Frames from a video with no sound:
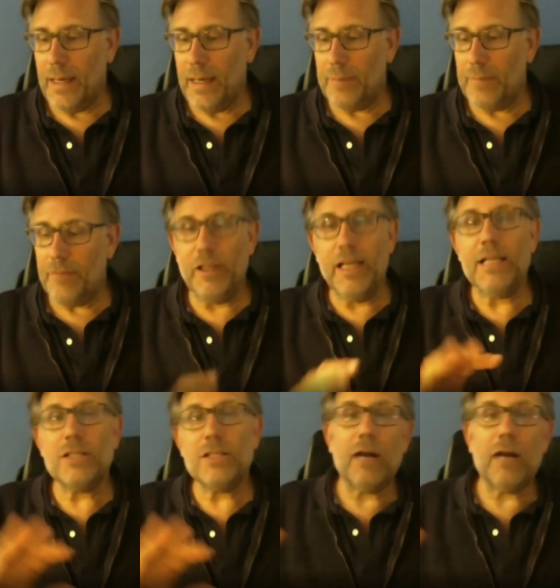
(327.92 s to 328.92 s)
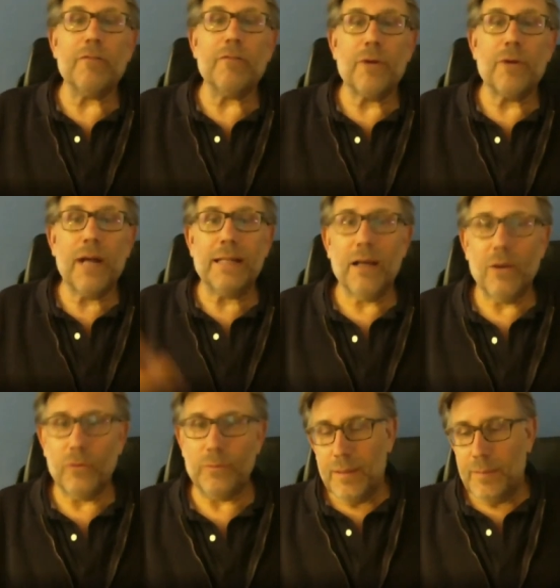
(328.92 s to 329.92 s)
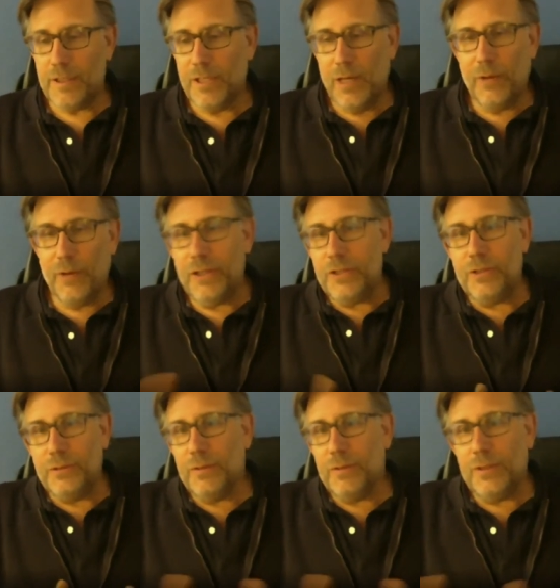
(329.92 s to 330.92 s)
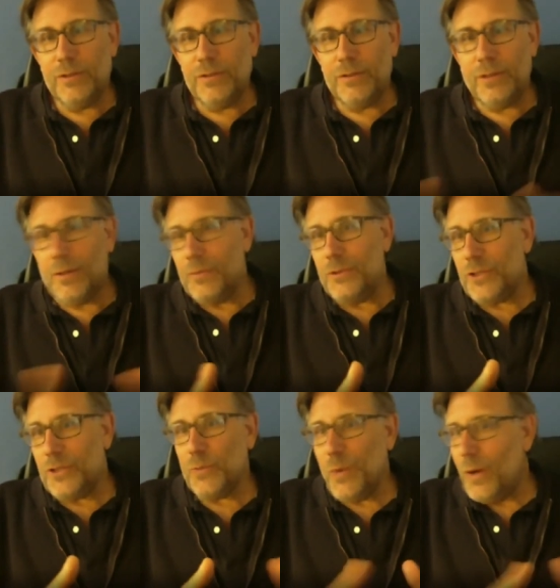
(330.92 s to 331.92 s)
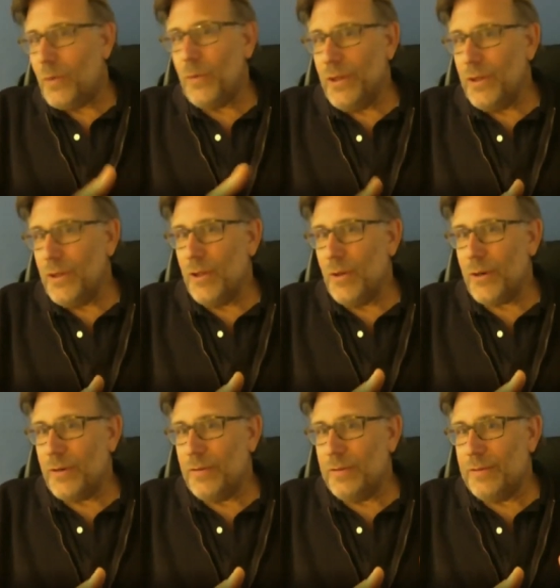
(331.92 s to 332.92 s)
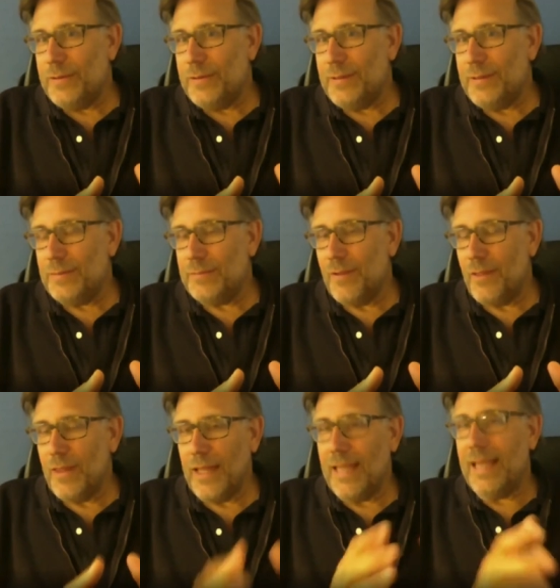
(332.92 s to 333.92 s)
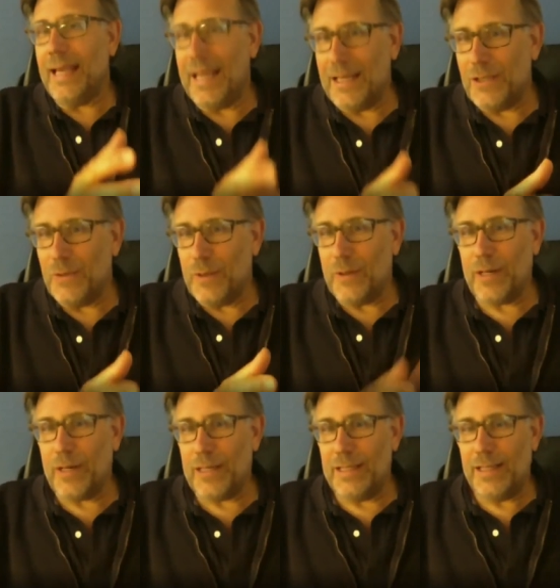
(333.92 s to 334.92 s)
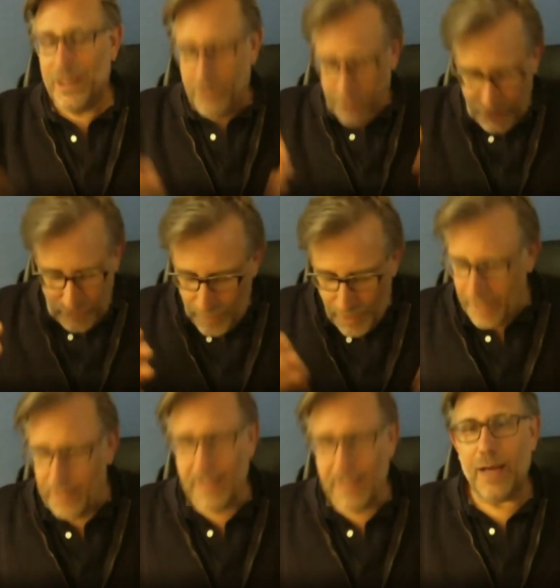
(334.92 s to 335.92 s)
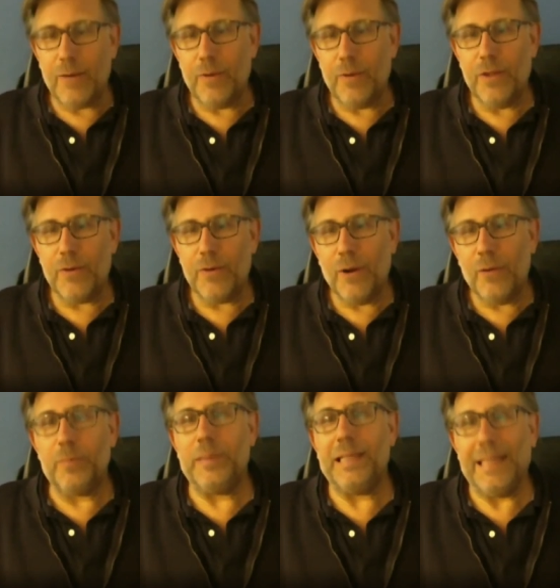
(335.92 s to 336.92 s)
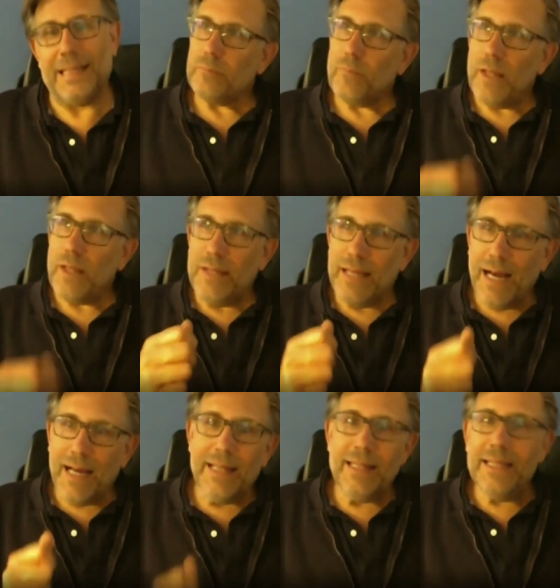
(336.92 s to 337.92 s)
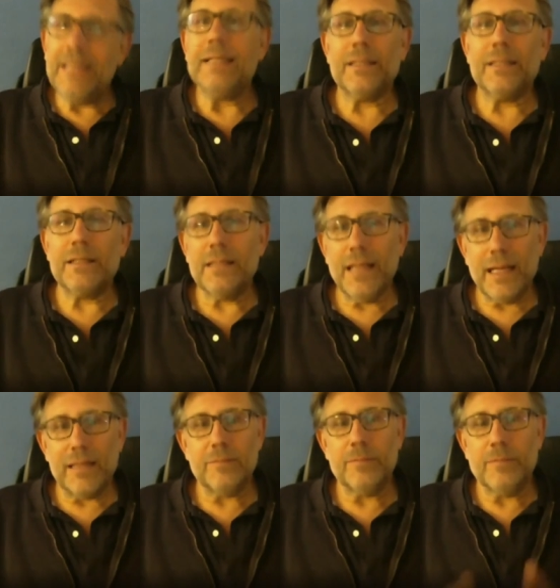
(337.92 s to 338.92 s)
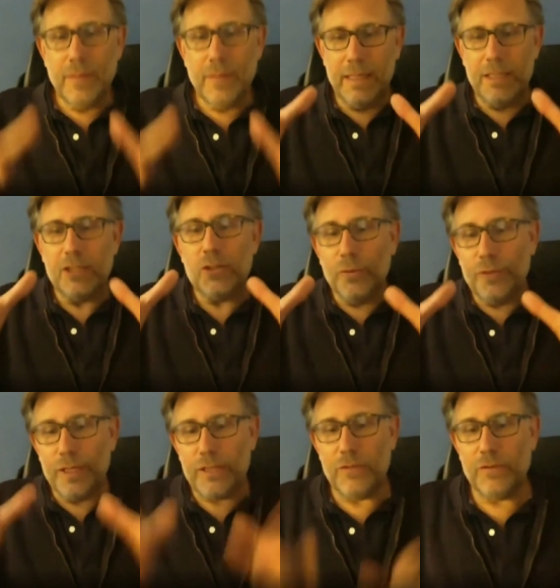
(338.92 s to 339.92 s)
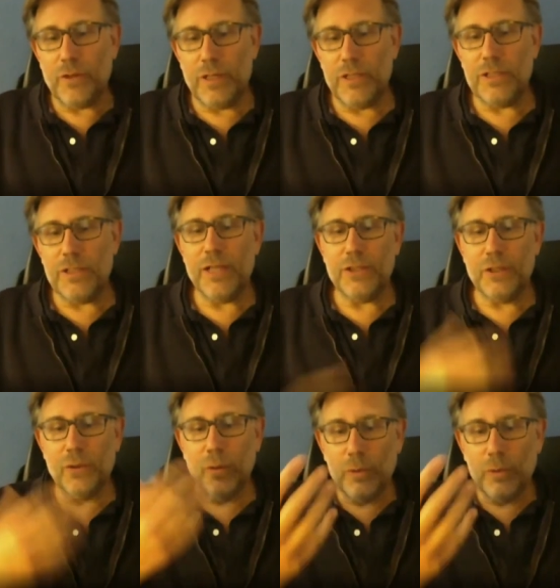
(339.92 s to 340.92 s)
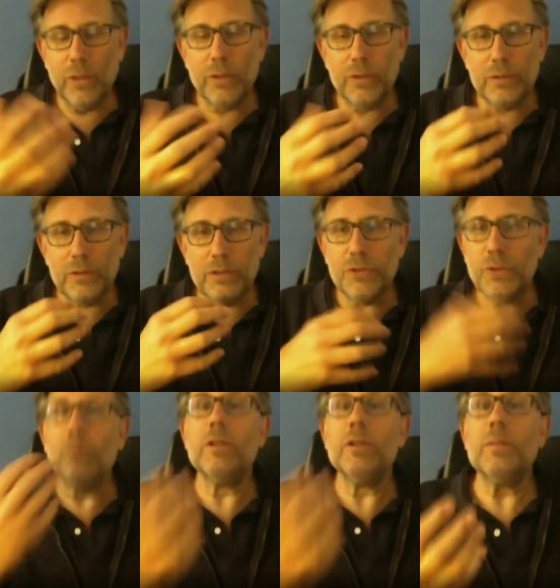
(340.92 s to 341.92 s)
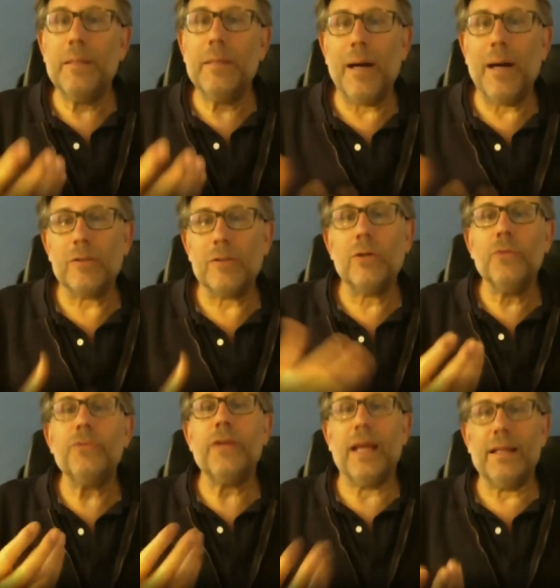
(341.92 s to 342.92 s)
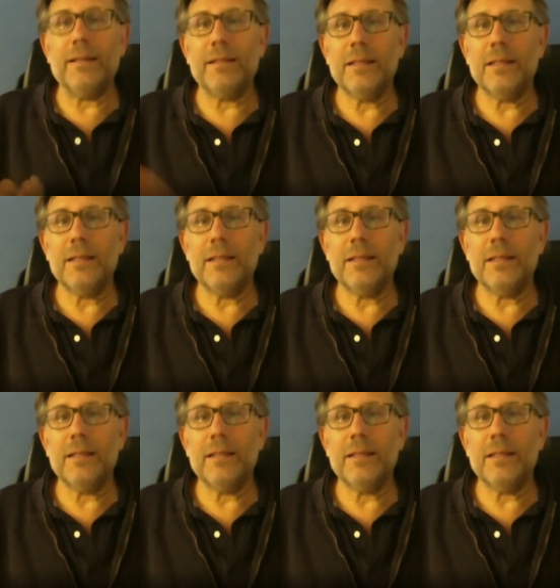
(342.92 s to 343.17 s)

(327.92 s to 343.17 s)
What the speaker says: Feelings are for at home. But you know, you don't just walk with your thinking into an organization. You walk in there with your whole being. The idea that in this context of an organization, it should only be about content